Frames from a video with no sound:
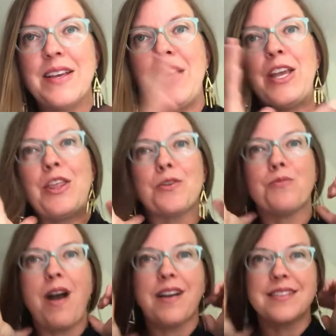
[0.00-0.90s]
Either
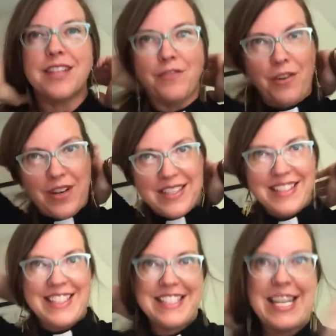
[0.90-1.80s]
rocks that have already
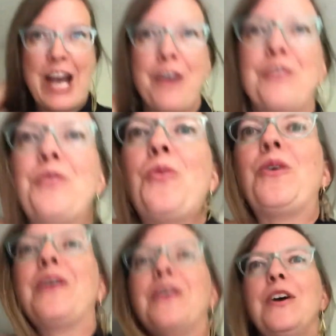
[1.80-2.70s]
slidden down
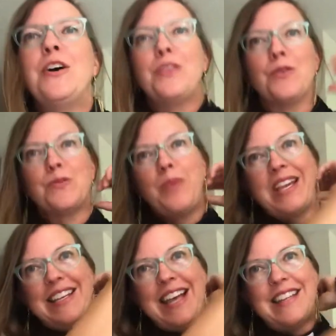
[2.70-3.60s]
or those
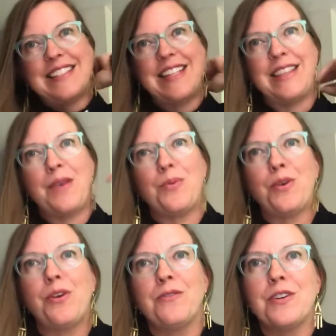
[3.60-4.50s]
big nets that they put
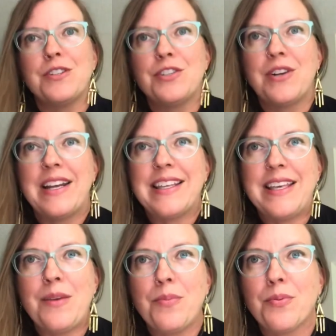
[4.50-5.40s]
over to try to
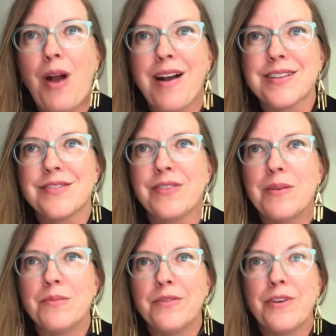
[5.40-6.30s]
keep rocks
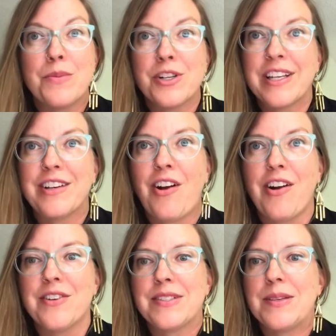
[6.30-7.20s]
from hurting
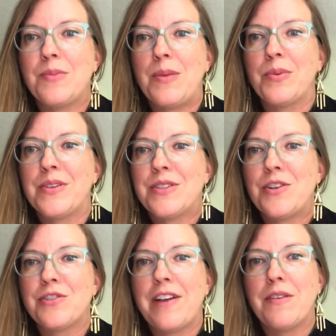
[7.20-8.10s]
cars and people as they're
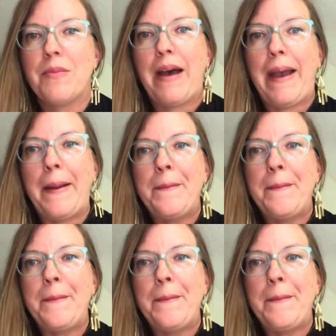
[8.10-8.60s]
driving by.